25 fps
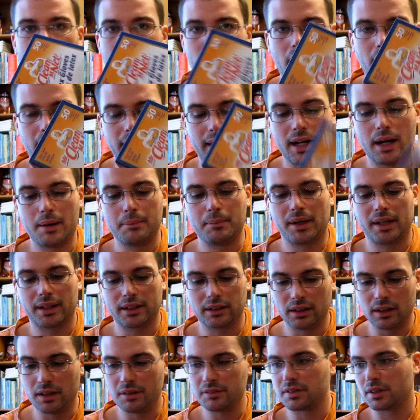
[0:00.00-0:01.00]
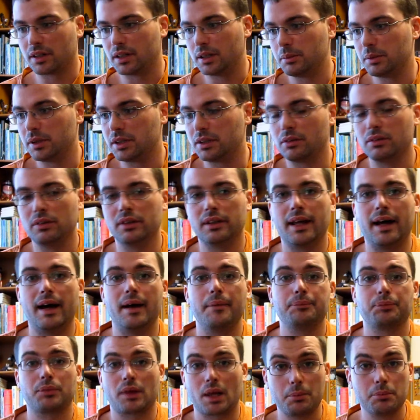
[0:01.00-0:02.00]
I got my gloves, I'm going to be doing
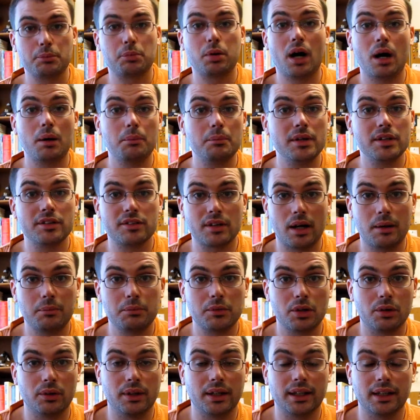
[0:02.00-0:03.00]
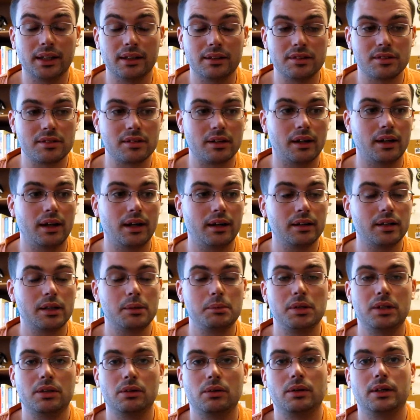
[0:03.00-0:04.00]
that. Problem is I'm going to
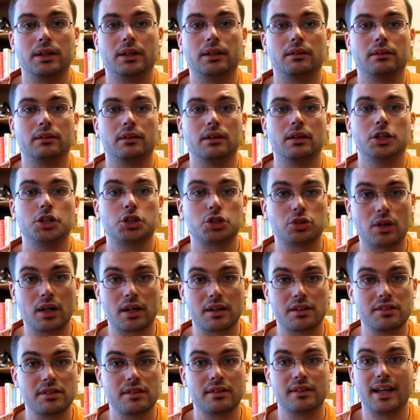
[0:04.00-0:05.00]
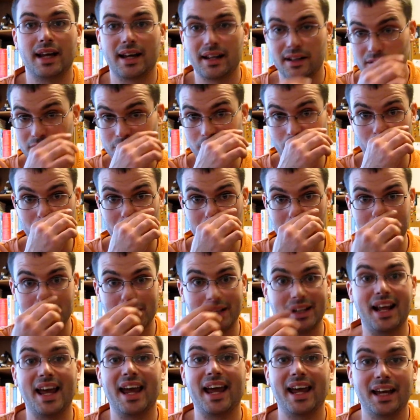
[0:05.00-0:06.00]
be doing trucks that have already
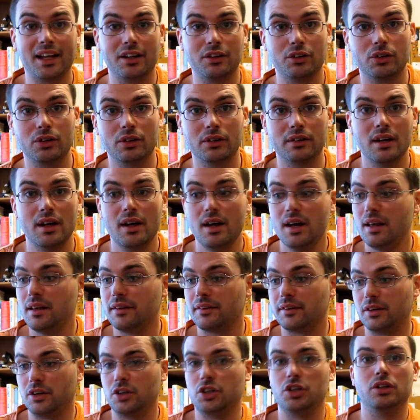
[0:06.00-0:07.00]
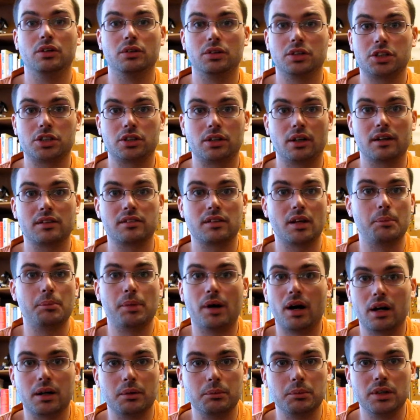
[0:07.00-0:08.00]
been handled. They're used trucks, I
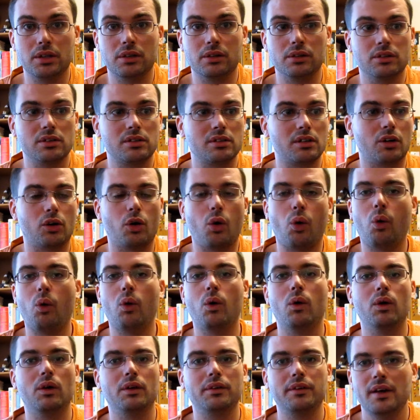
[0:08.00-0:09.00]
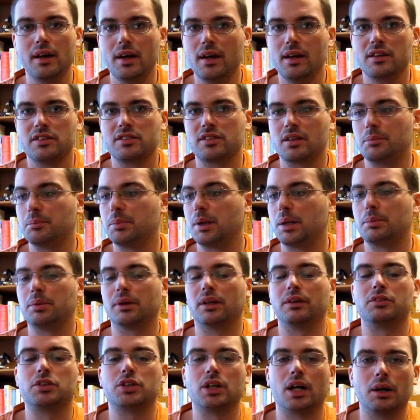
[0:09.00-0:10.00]
bought them used, they're old. Some people
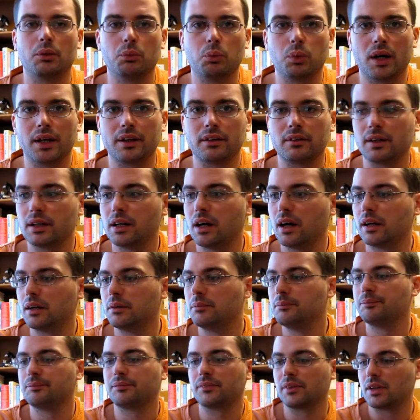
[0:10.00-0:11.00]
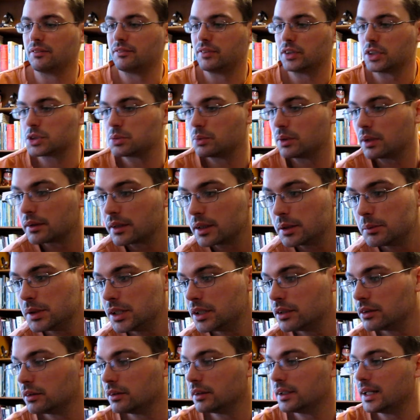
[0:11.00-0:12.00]
have tried weathering on them. First one I'm going to be
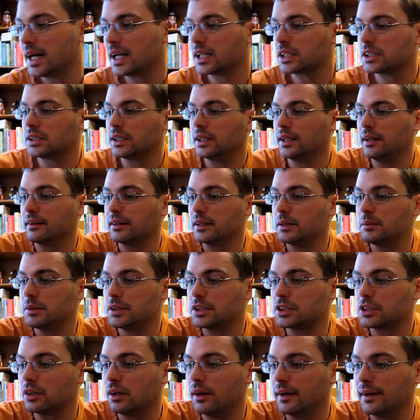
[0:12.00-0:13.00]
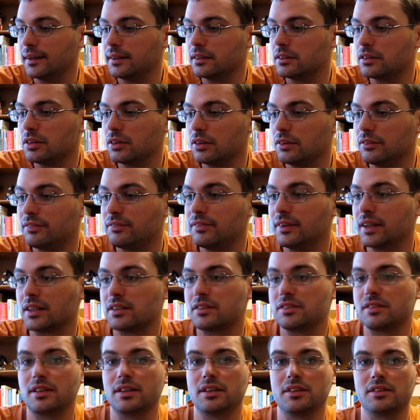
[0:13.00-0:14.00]
doing, actually, I'm going to be trying to
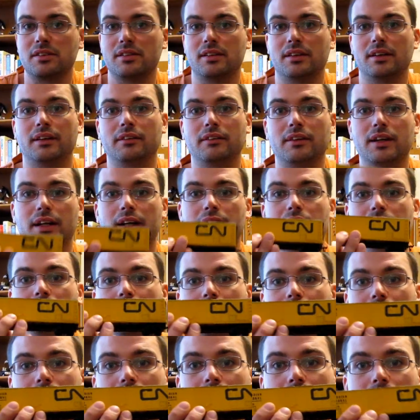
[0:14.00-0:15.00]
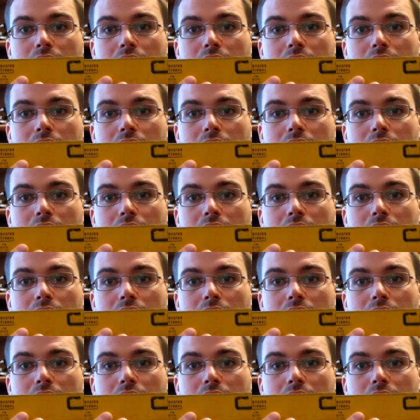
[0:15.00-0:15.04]
fix this thing right here.